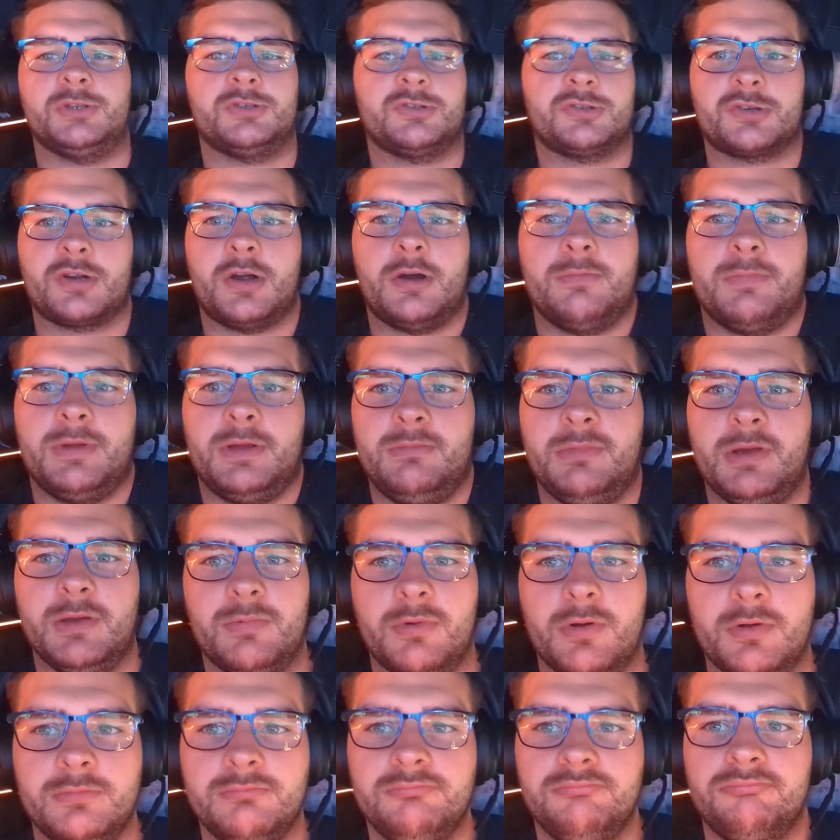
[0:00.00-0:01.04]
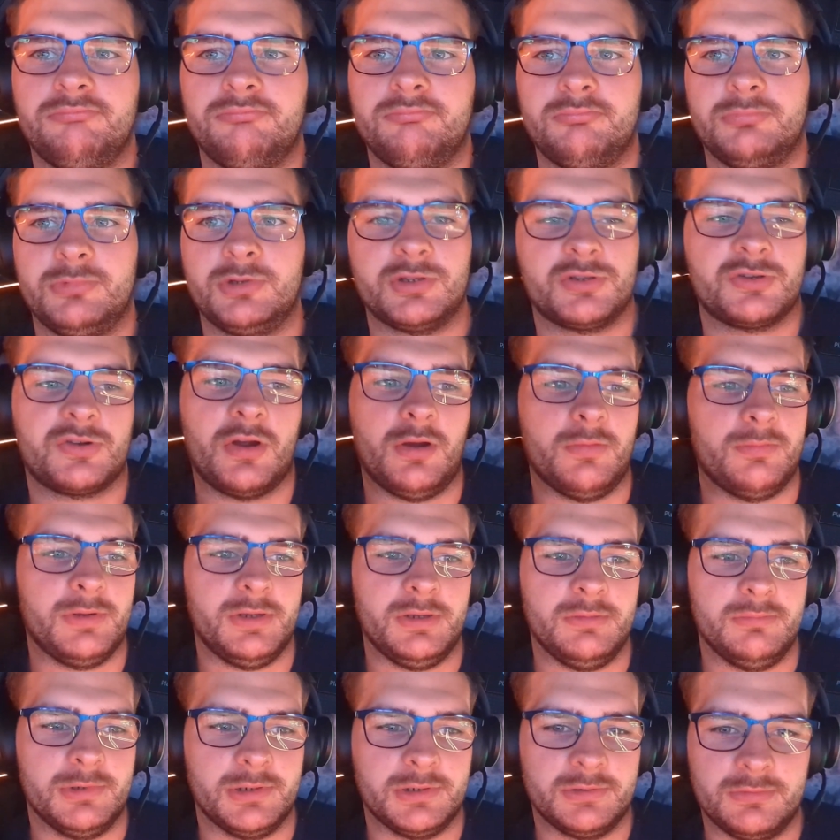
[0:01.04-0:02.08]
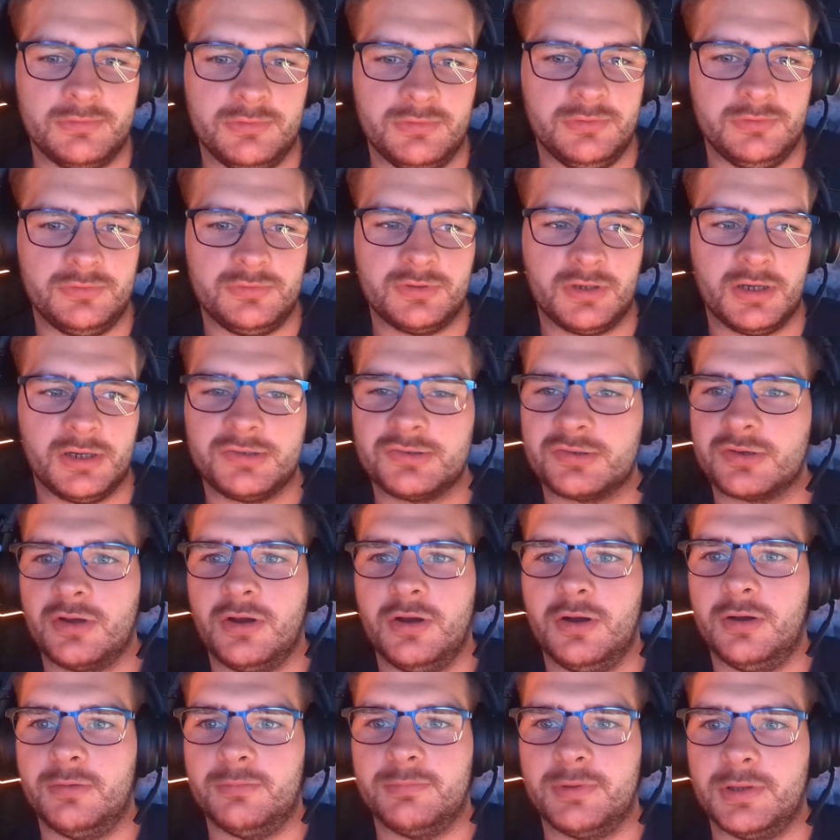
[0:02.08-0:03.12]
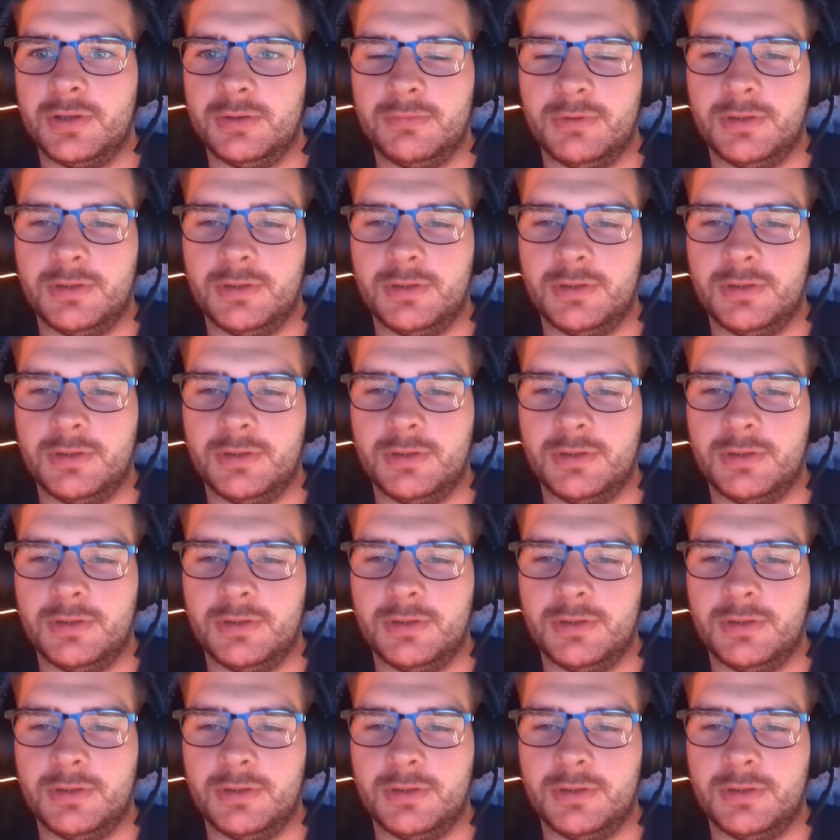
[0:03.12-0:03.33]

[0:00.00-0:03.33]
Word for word: you just can't beat me, bro. just can't beat me. You just can't beat